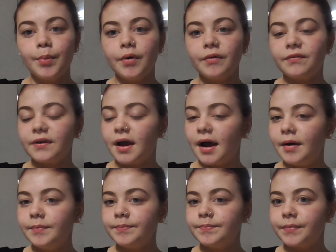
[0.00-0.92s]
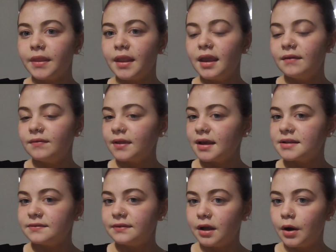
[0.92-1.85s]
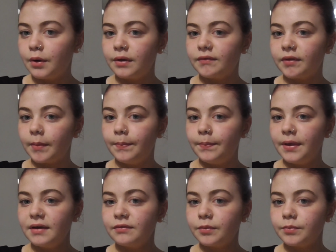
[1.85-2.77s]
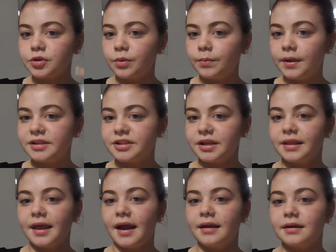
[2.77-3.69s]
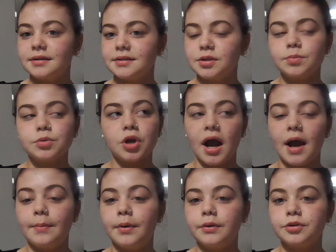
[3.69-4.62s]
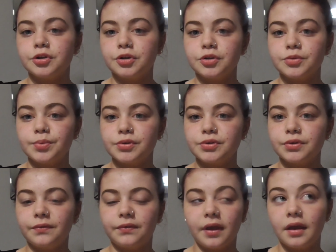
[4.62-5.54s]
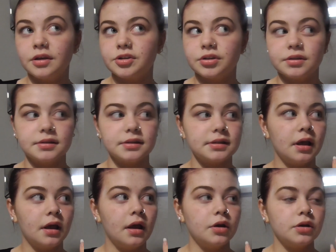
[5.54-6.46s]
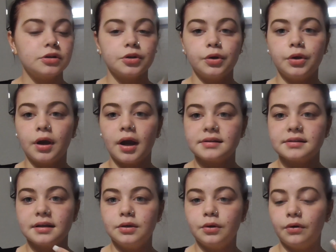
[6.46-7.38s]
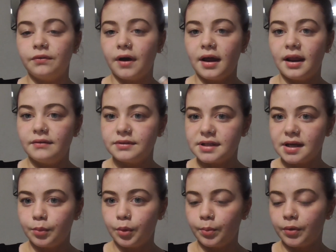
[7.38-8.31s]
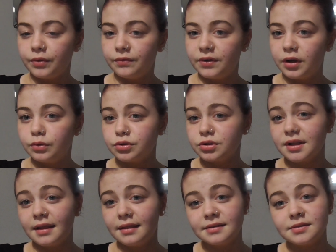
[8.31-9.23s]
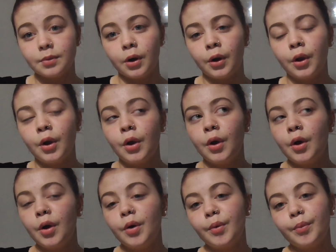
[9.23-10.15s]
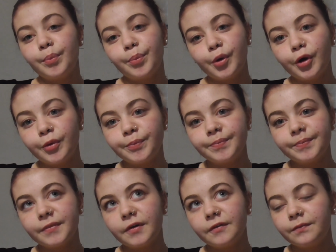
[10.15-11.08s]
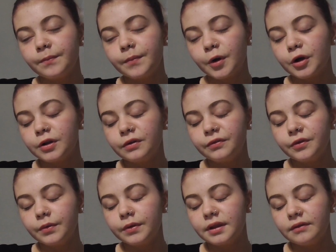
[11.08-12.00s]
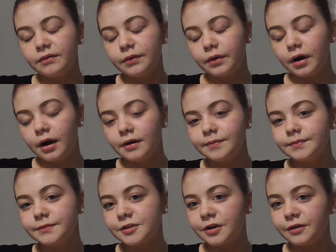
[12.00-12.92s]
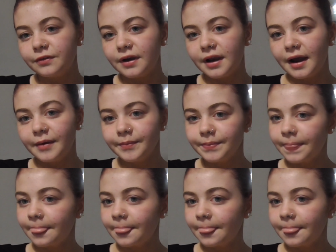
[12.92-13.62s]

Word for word: But for now, if you like this video, give it a big thumbs up, make sure you like, subscribe, turn on post notifications so you guys get notified every time I upload a video, just like this one. But I'm going to love you and leave you all, so for now,